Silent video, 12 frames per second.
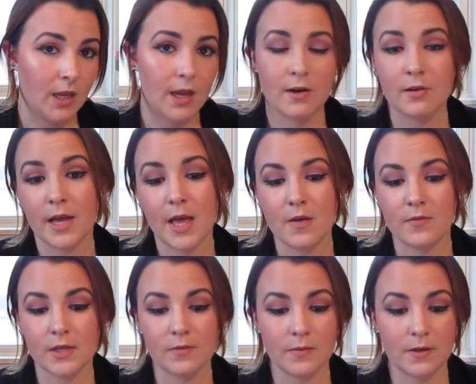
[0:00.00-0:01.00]
I don't have
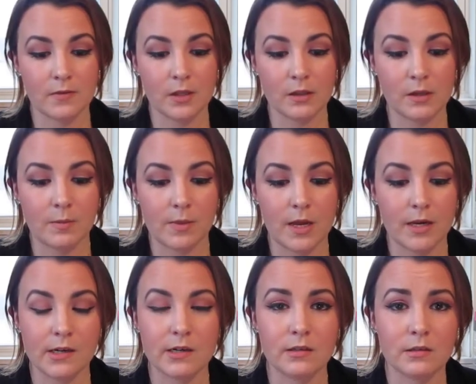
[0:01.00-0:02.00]
any favorite lip
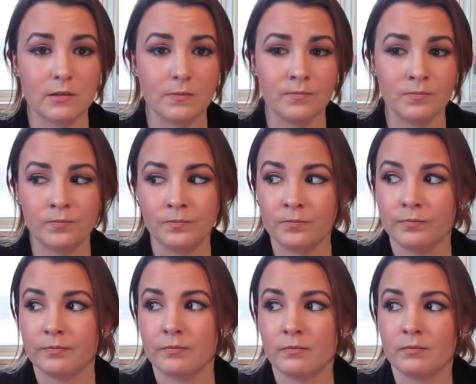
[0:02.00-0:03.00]
liners.
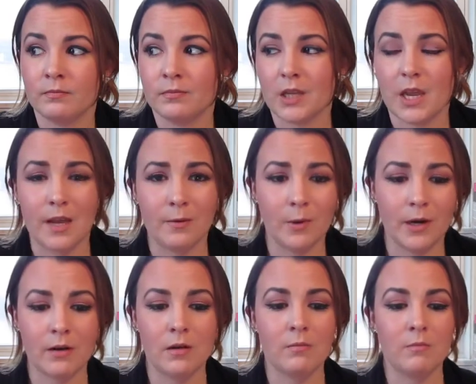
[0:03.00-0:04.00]
I
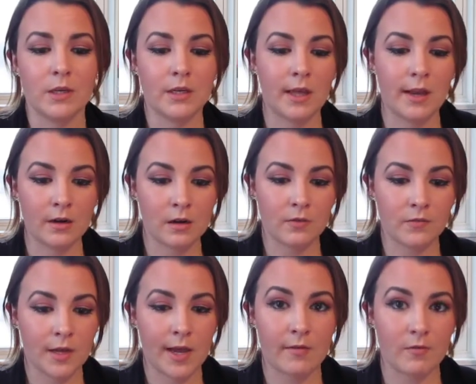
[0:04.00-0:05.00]
wear them, but not enough
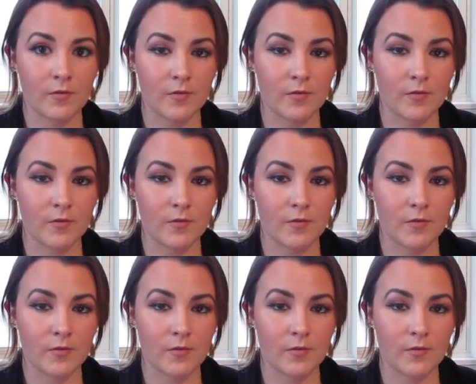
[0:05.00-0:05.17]
to have a